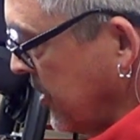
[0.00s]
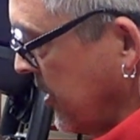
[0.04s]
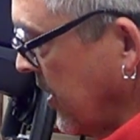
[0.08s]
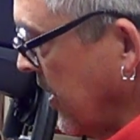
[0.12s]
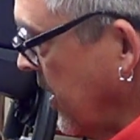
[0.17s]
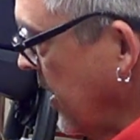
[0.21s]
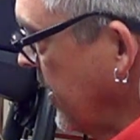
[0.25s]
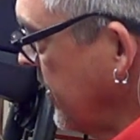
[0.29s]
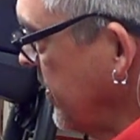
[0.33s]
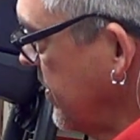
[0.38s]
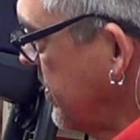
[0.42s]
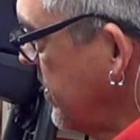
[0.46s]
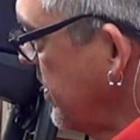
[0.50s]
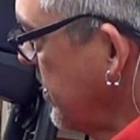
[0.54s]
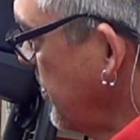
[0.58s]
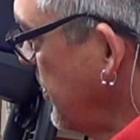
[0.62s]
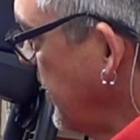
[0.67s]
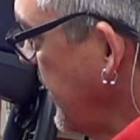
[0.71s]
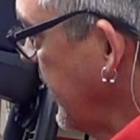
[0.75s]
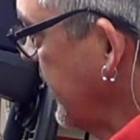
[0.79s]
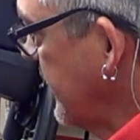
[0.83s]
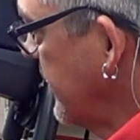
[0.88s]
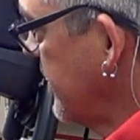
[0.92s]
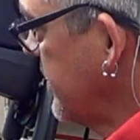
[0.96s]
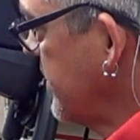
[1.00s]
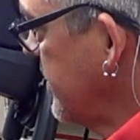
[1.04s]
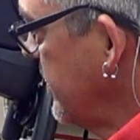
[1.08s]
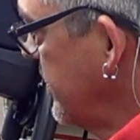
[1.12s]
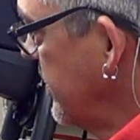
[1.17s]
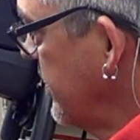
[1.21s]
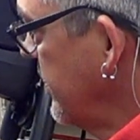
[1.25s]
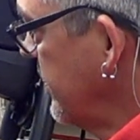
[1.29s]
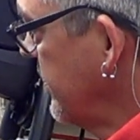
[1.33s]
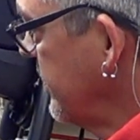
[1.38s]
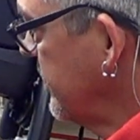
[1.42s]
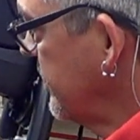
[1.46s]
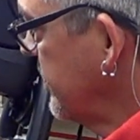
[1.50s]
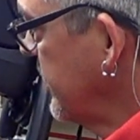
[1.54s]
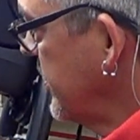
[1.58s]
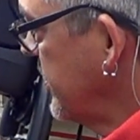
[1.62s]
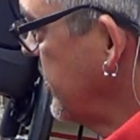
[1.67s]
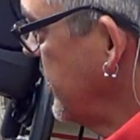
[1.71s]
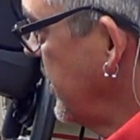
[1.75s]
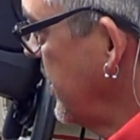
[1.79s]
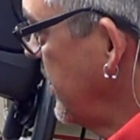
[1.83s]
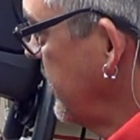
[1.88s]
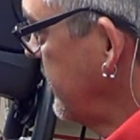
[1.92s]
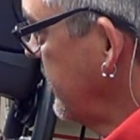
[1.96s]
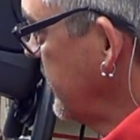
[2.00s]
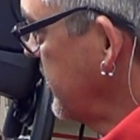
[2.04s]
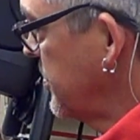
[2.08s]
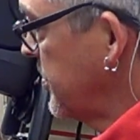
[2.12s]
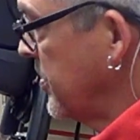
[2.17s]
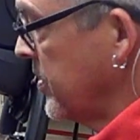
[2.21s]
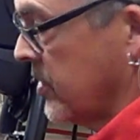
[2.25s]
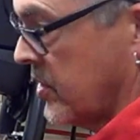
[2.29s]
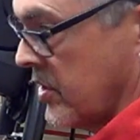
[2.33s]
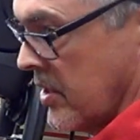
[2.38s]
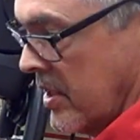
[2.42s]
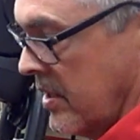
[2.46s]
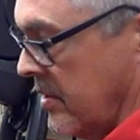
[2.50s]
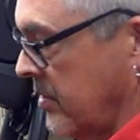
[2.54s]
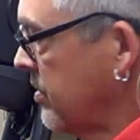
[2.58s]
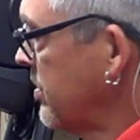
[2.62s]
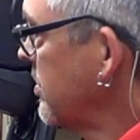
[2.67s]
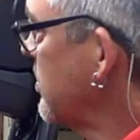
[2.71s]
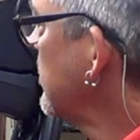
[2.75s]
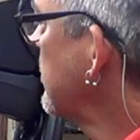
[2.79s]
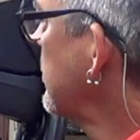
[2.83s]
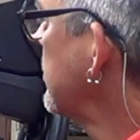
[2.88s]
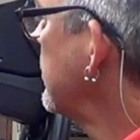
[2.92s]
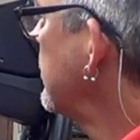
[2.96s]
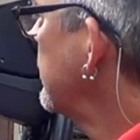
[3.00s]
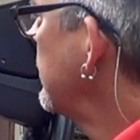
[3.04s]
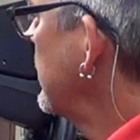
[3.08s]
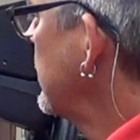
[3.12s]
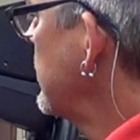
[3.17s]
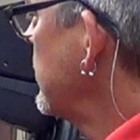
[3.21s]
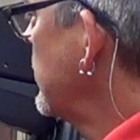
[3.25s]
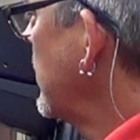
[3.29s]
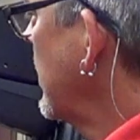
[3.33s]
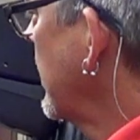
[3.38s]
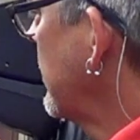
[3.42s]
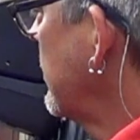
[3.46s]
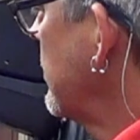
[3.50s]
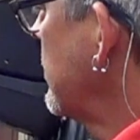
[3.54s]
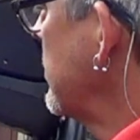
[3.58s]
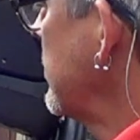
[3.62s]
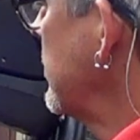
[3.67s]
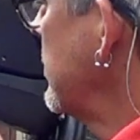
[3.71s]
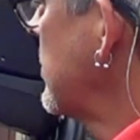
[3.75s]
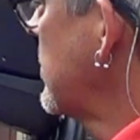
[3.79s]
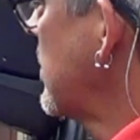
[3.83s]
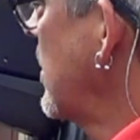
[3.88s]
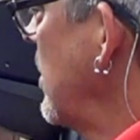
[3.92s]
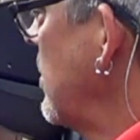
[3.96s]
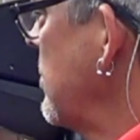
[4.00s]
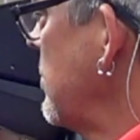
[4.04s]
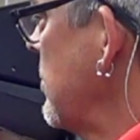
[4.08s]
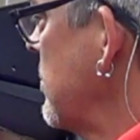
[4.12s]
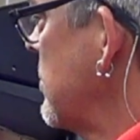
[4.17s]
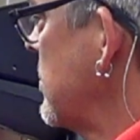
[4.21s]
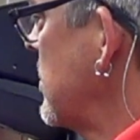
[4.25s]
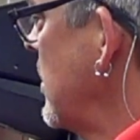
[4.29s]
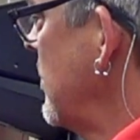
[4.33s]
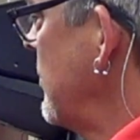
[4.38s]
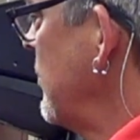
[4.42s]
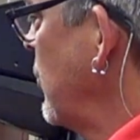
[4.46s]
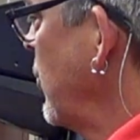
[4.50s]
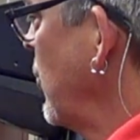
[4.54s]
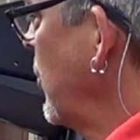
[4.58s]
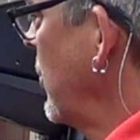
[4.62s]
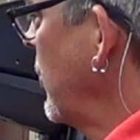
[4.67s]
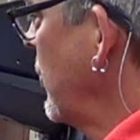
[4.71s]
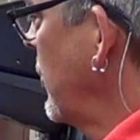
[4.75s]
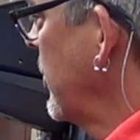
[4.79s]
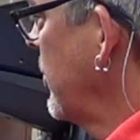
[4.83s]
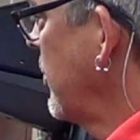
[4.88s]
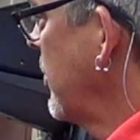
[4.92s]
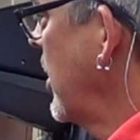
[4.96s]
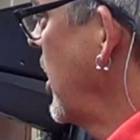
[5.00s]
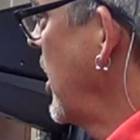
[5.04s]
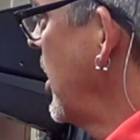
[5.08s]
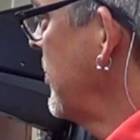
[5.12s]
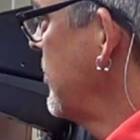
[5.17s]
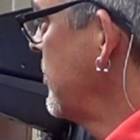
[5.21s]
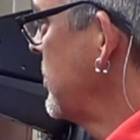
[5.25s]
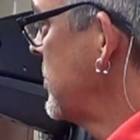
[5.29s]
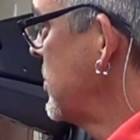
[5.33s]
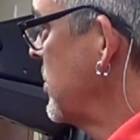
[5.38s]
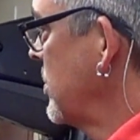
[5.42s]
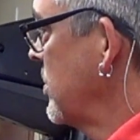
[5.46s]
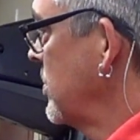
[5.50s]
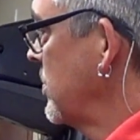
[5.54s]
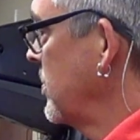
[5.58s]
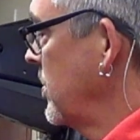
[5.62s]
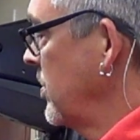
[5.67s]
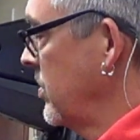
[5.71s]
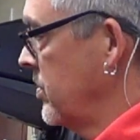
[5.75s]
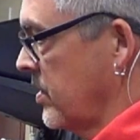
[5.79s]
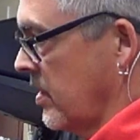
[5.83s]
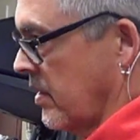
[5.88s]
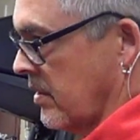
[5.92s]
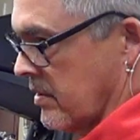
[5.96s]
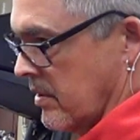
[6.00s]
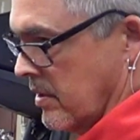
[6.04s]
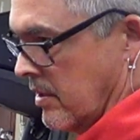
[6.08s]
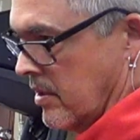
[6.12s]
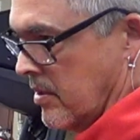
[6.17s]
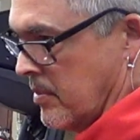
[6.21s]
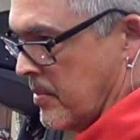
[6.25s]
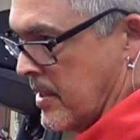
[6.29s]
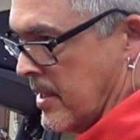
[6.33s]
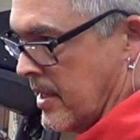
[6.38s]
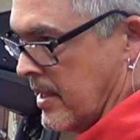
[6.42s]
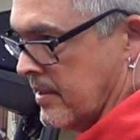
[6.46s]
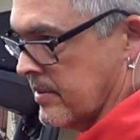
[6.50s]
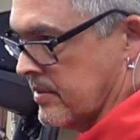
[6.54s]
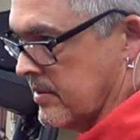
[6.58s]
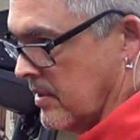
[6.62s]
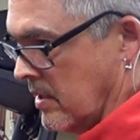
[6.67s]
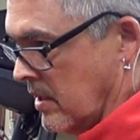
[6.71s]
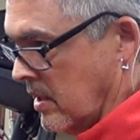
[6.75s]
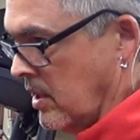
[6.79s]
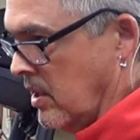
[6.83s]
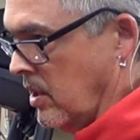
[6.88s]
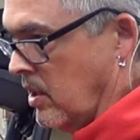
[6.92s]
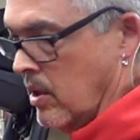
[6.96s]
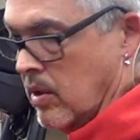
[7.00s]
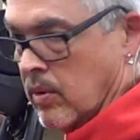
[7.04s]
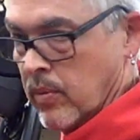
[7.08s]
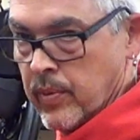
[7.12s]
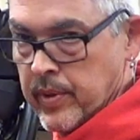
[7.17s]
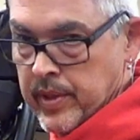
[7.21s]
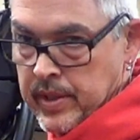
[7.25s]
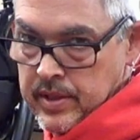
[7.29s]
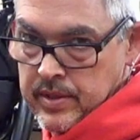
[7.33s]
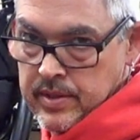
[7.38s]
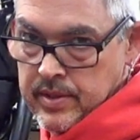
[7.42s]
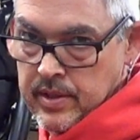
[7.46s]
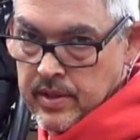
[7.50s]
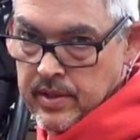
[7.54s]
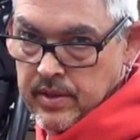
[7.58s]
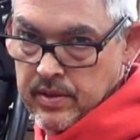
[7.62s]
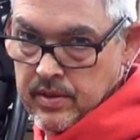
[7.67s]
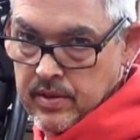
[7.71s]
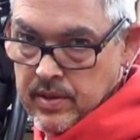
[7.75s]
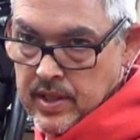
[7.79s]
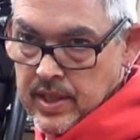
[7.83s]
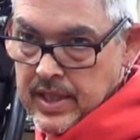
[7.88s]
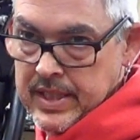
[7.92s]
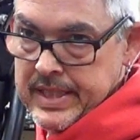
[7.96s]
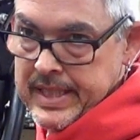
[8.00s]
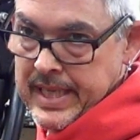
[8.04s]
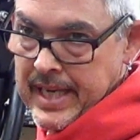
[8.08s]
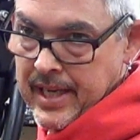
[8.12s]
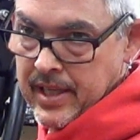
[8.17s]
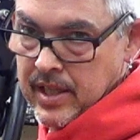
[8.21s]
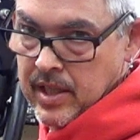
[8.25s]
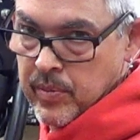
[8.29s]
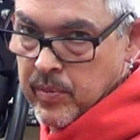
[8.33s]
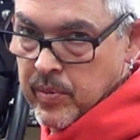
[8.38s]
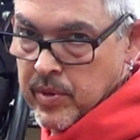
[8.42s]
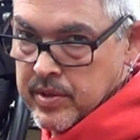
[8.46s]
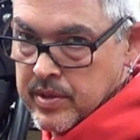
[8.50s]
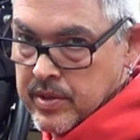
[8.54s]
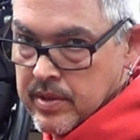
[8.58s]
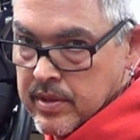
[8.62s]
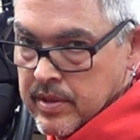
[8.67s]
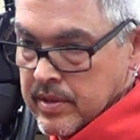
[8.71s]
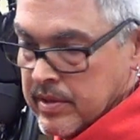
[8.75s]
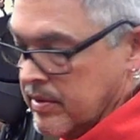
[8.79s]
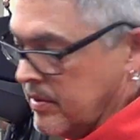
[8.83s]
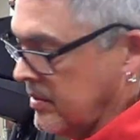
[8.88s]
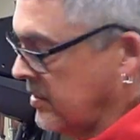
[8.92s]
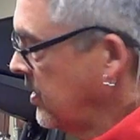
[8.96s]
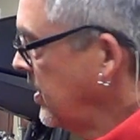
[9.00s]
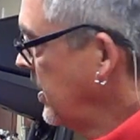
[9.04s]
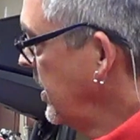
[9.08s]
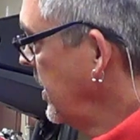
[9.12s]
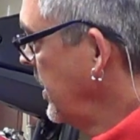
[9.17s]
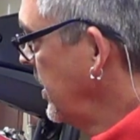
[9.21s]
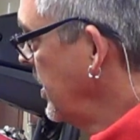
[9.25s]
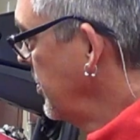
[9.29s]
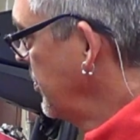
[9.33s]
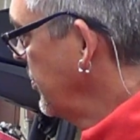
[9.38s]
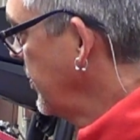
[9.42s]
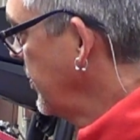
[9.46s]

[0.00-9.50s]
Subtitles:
together so the bike doesn't know that anything's been changed. The injectors in this case are 7.1 grams, so using a Thundermax we can tell it exactly what to do. The